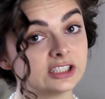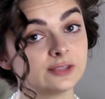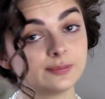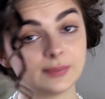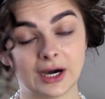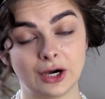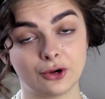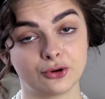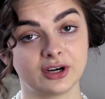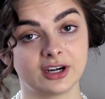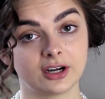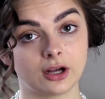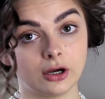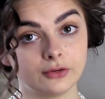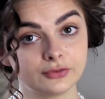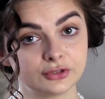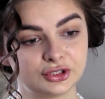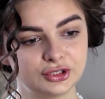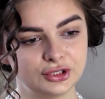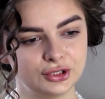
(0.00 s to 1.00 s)
to powder it
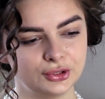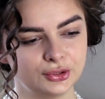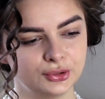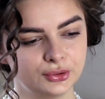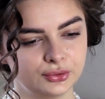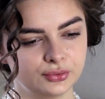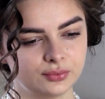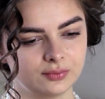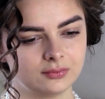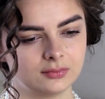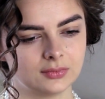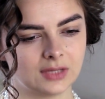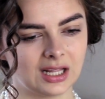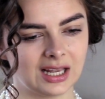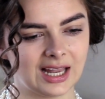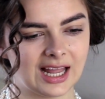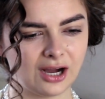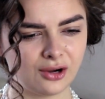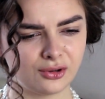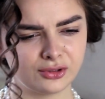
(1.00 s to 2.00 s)
off to
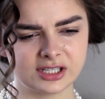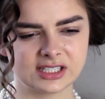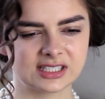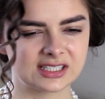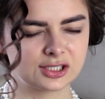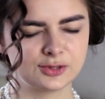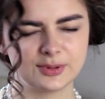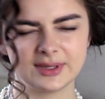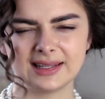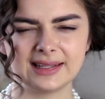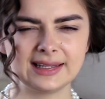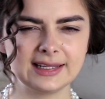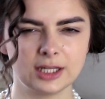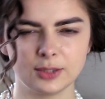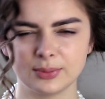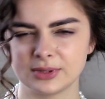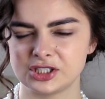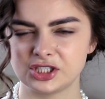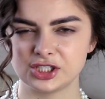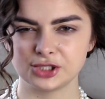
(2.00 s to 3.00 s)
allow this to be a little
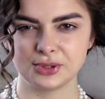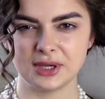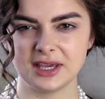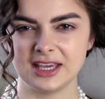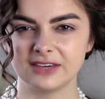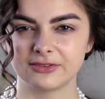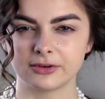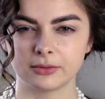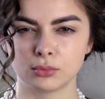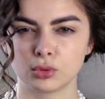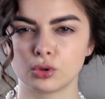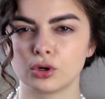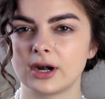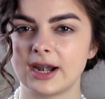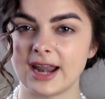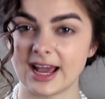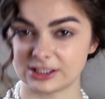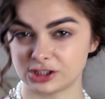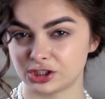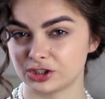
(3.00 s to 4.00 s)
bit dewy, give a more
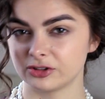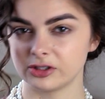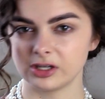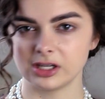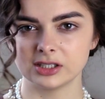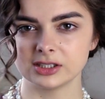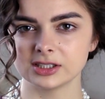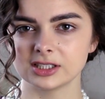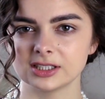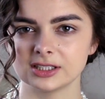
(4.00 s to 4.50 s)
natural look.